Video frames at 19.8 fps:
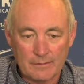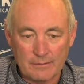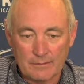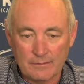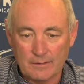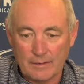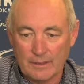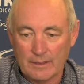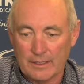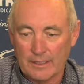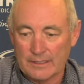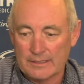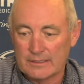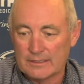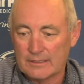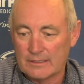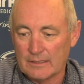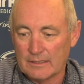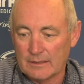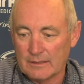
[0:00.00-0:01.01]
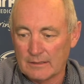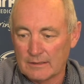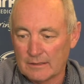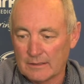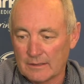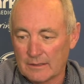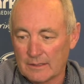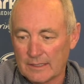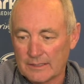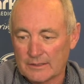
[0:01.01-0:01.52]
really a
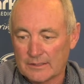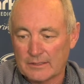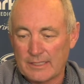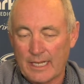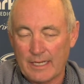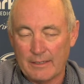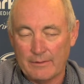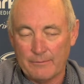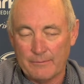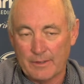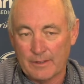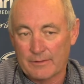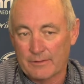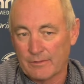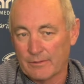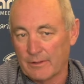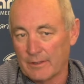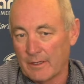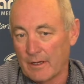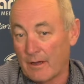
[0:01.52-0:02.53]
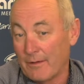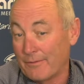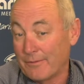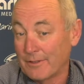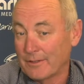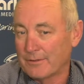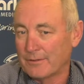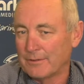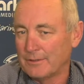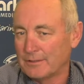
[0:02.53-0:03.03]
standing victory. All
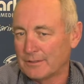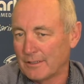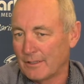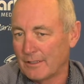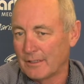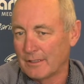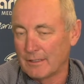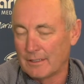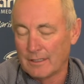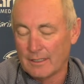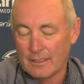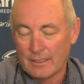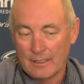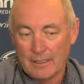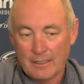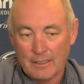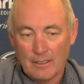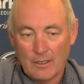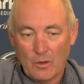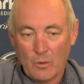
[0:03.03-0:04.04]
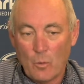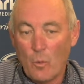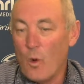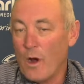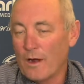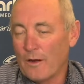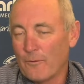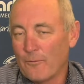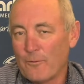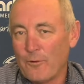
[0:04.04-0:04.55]
victories are
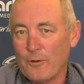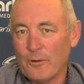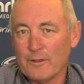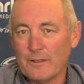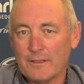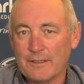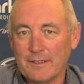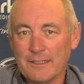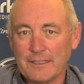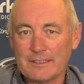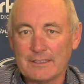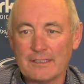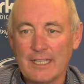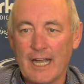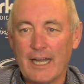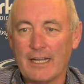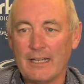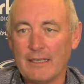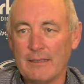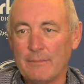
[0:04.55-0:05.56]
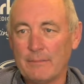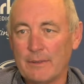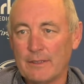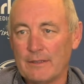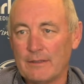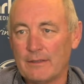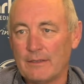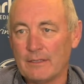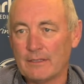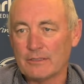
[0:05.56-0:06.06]
wonderful and exciting,
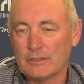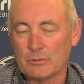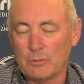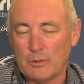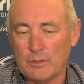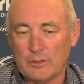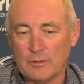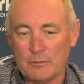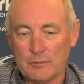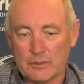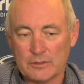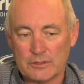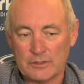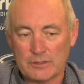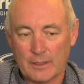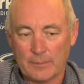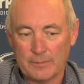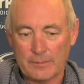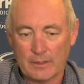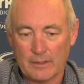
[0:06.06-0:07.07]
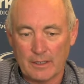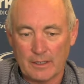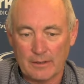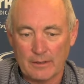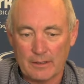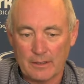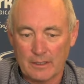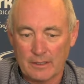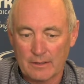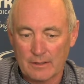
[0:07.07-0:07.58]
but this one was something I
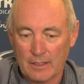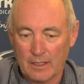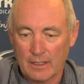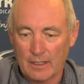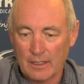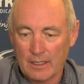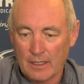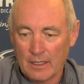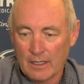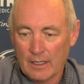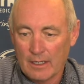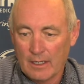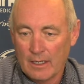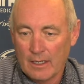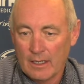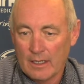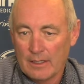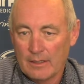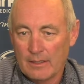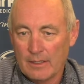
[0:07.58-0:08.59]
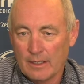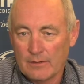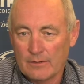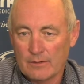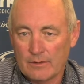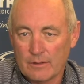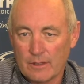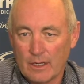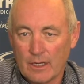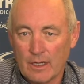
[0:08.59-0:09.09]
think that
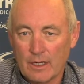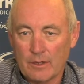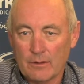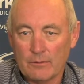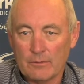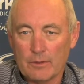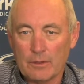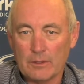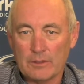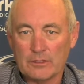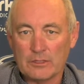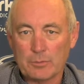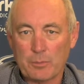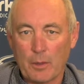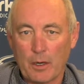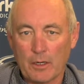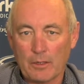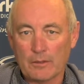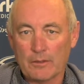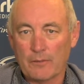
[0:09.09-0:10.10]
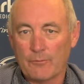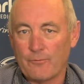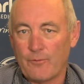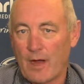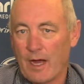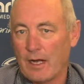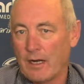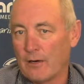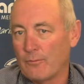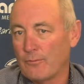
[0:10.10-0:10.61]
really sparked the
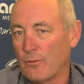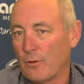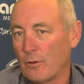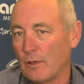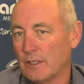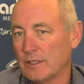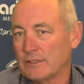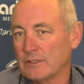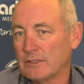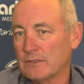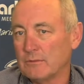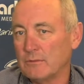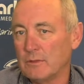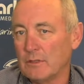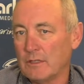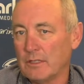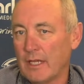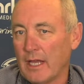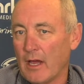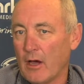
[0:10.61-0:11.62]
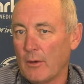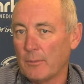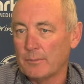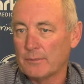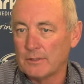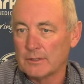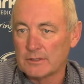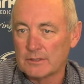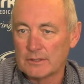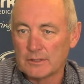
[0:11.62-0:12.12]
fire for us and really
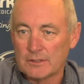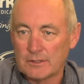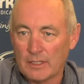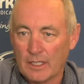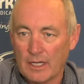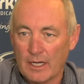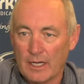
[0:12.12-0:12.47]
helped us